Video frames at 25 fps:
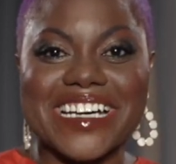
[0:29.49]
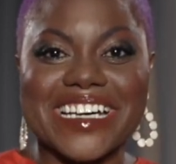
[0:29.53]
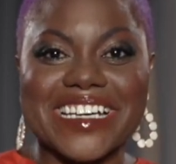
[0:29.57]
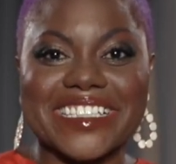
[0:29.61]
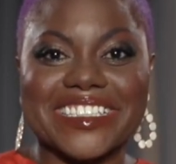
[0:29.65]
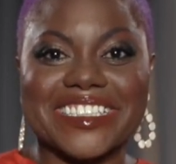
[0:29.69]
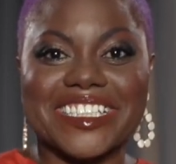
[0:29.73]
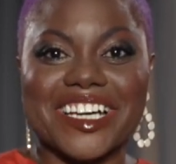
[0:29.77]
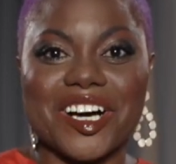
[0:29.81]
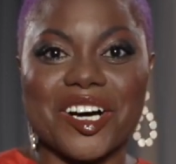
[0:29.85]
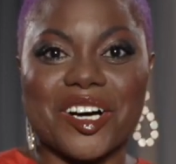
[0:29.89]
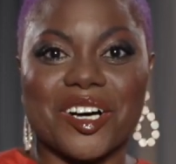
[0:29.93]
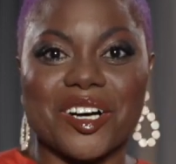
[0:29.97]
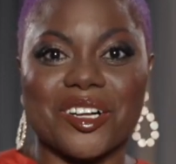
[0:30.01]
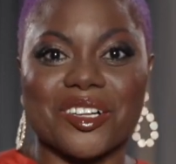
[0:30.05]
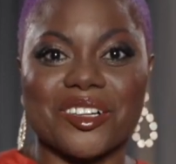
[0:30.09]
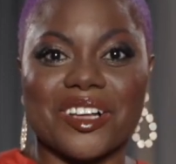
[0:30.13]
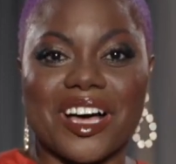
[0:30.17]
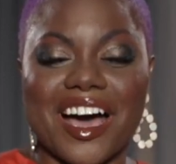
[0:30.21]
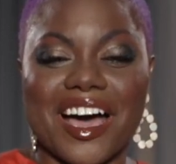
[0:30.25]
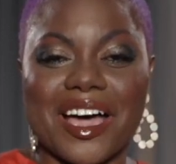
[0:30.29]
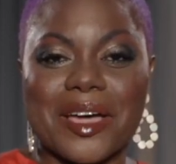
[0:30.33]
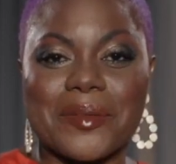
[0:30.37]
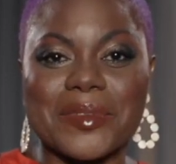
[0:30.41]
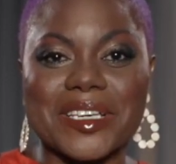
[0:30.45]
Y'all,
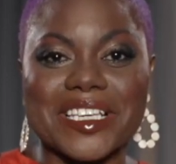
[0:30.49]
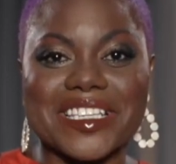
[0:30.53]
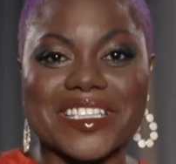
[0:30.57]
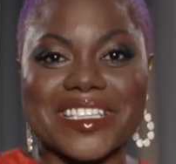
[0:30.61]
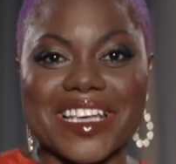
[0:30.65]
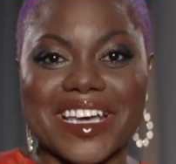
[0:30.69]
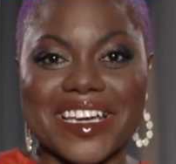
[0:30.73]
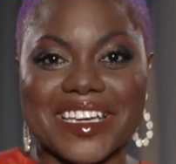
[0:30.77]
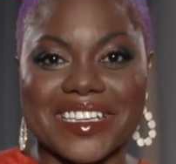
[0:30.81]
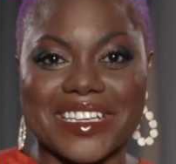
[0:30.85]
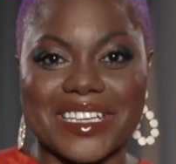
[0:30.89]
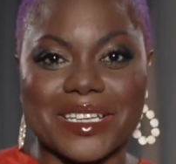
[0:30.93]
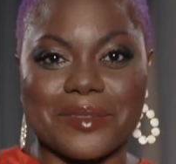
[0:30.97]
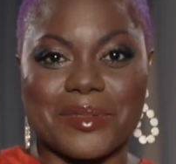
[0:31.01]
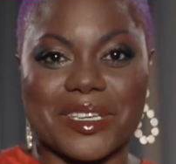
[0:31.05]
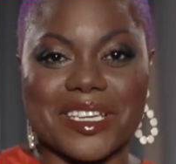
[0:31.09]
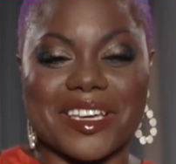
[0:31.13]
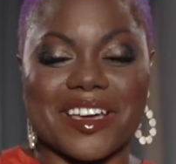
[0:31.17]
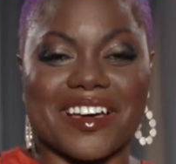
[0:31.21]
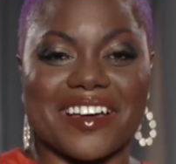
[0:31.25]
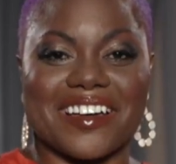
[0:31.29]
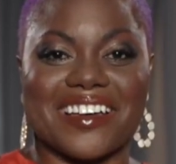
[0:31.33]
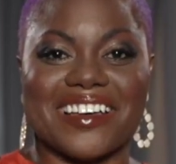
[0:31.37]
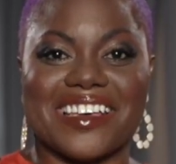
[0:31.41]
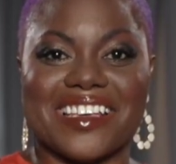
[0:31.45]
I'm excited
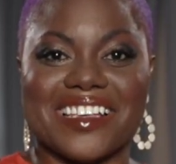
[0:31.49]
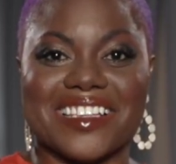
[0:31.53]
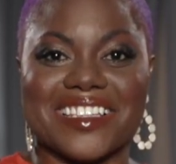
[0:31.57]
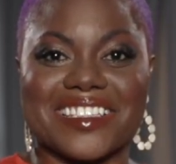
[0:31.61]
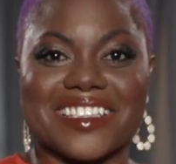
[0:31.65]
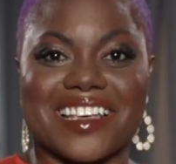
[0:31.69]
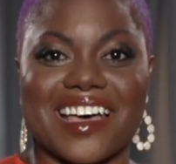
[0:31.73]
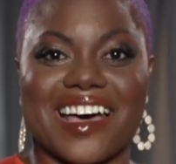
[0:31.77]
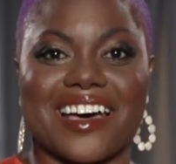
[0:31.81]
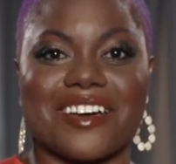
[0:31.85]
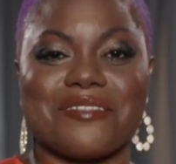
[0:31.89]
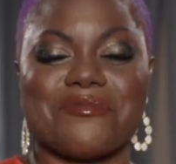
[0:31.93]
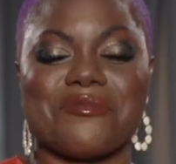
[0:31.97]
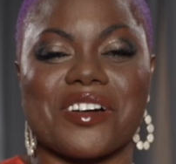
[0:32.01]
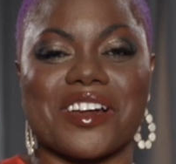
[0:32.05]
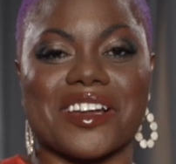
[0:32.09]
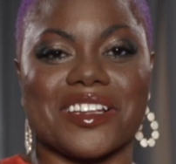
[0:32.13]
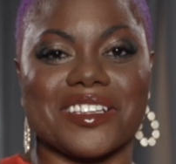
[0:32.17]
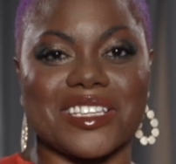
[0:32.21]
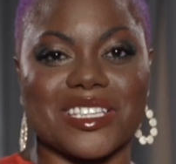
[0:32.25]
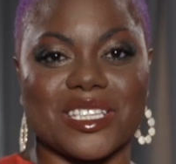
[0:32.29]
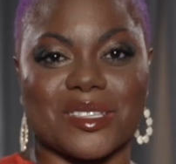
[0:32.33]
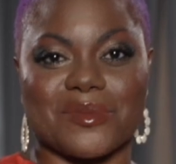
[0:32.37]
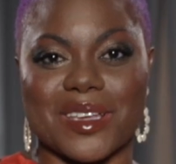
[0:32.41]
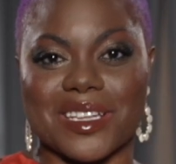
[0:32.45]
because I wanted
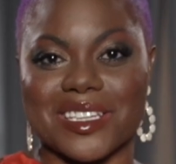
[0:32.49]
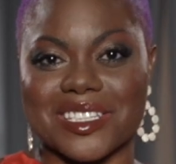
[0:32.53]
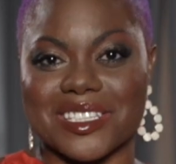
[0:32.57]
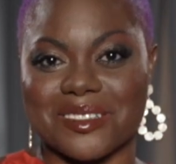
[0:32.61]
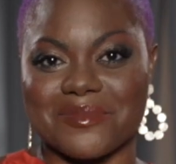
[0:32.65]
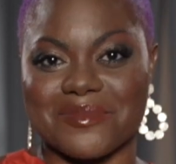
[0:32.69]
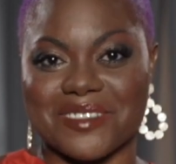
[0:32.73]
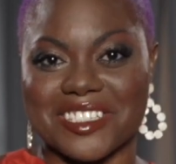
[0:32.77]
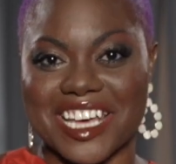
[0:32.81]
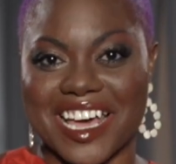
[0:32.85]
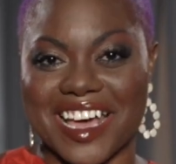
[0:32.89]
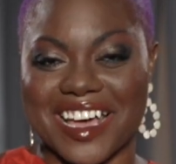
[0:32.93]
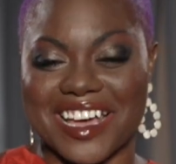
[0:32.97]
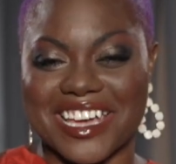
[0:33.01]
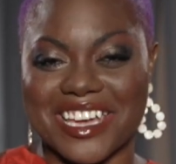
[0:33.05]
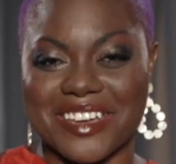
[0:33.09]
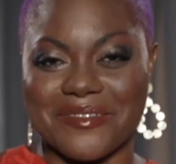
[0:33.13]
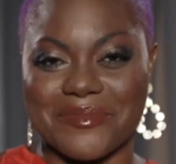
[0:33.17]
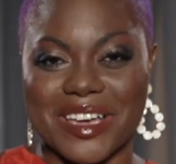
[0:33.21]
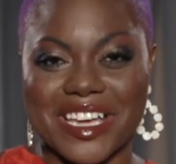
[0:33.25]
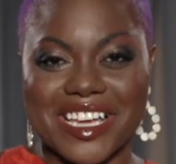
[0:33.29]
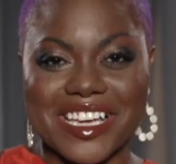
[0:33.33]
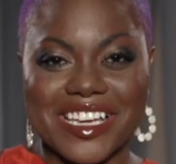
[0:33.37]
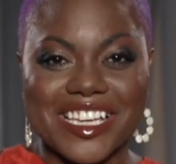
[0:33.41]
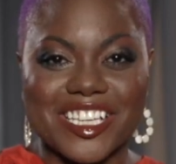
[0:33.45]
to spend some time
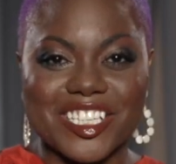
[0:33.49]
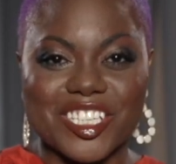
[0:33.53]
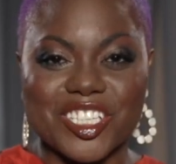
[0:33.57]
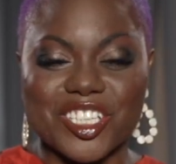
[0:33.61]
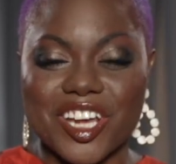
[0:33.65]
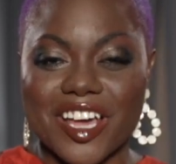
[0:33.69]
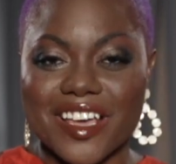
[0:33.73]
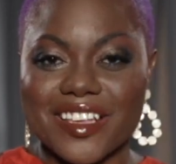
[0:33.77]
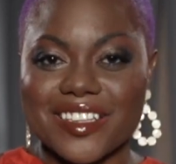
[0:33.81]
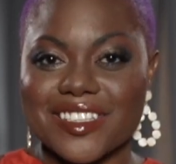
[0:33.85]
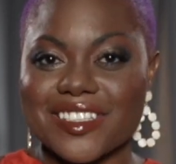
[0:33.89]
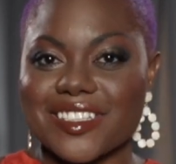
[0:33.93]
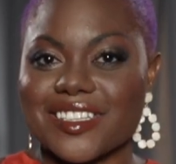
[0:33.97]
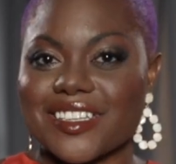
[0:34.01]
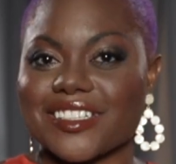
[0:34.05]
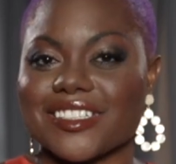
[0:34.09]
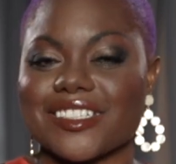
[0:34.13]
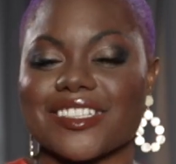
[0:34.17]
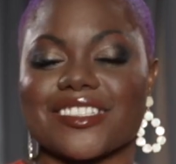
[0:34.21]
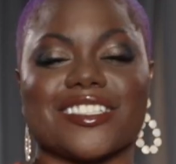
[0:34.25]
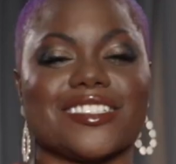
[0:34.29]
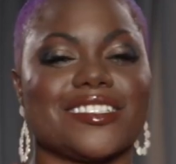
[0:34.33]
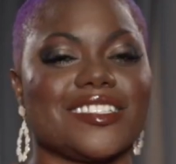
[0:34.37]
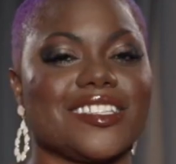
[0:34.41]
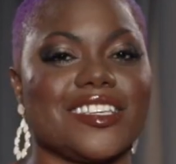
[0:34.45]
just
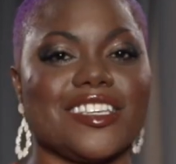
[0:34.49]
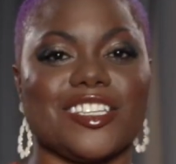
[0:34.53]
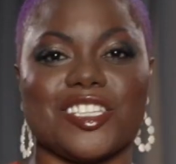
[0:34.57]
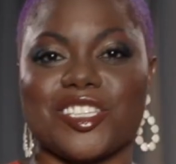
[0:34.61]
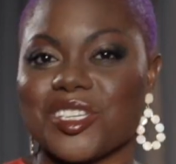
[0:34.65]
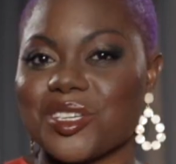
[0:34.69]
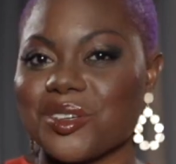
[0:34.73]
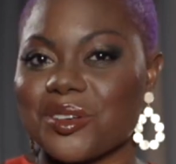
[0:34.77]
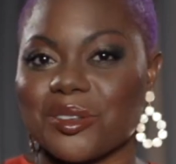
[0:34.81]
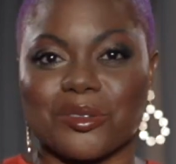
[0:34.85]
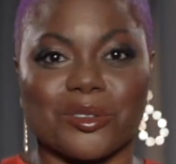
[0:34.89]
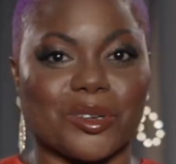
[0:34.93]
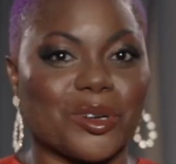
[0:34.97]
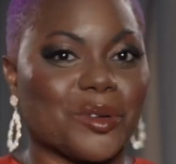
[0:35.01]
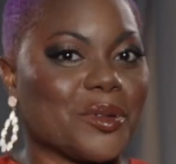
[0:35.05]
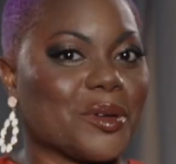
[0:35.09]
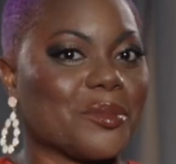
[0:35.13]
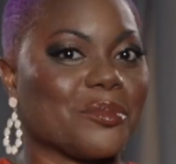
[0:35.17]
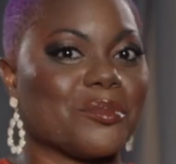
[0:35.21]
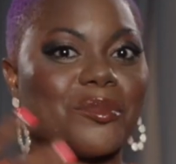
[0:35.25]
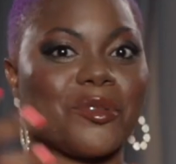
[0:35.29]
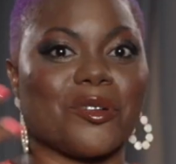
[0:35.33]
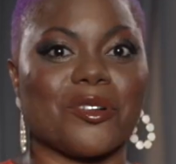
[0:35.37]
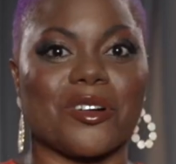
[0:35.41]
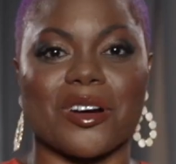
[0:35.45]
teaching you a little bit
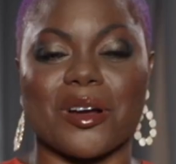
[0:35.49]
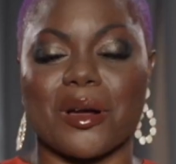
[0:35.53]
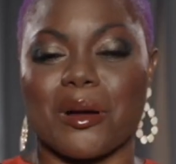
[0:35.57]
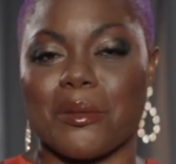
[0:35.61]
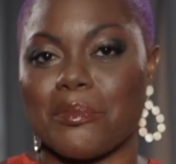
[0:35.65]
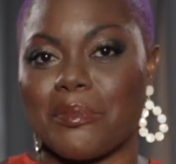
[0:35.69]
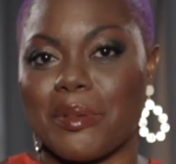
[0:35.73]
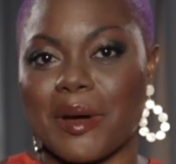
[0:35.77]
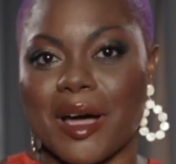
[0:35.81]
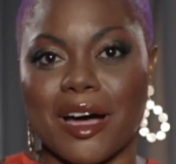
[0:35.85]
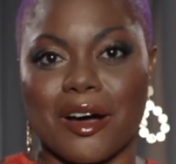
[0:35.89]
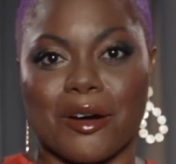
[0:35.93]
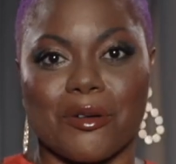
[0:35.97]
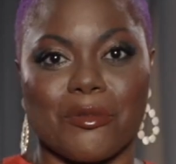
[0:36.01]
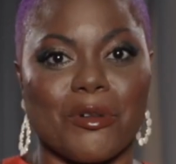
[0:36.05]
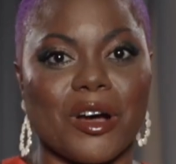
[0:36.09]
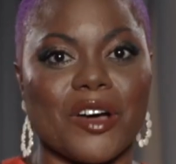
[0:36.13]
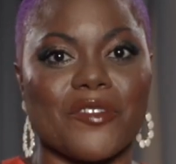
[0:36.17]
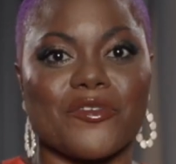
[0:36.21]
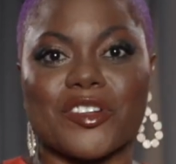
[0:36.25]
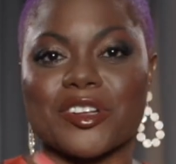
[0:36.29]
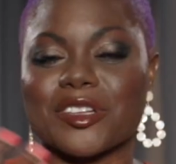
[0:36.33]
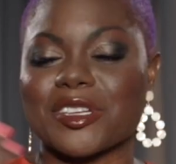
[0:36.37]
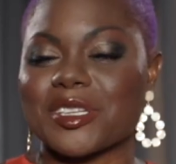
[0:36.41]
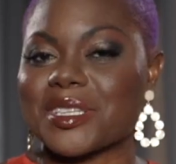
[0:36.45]
more about what
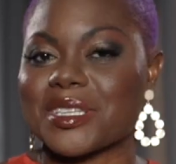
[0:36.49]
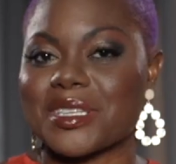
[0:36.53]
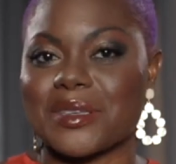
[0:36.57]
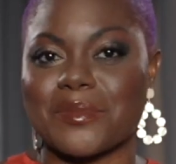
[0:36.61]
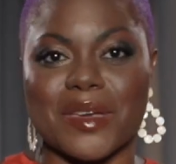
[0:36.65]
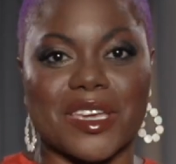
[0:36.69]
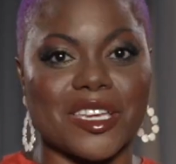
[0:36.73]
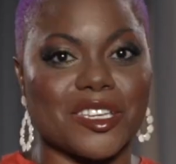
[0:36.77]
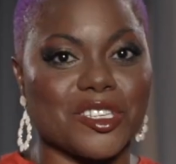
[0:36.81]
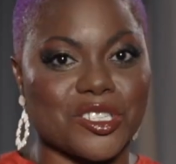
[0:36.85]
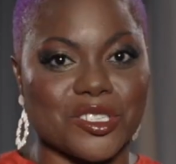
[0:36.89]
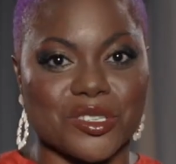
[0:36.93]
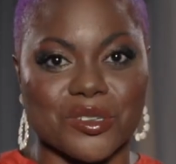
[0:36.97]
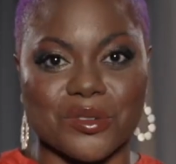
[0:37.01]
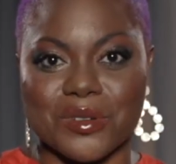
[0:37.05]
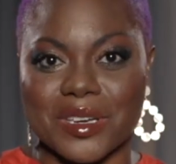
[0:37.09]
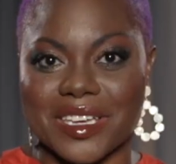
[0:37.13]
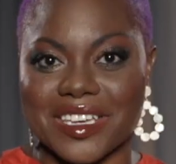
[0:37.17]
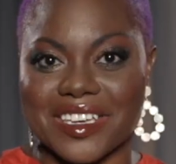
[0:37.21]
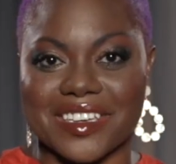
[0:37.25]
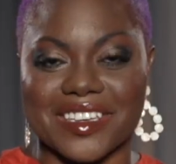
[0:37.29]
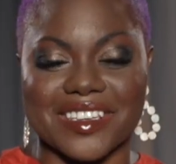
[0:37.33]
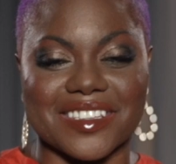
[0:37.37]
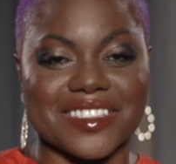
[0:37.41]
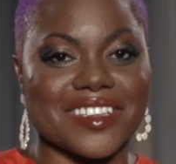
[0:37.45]
Fearlessly Made You
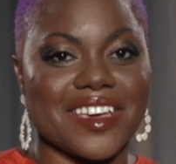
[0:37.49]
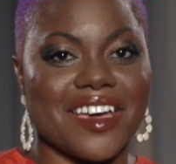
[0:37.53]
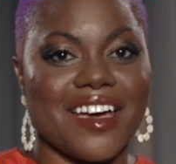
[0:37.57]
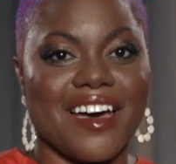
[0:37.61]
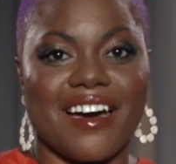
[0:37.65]
is.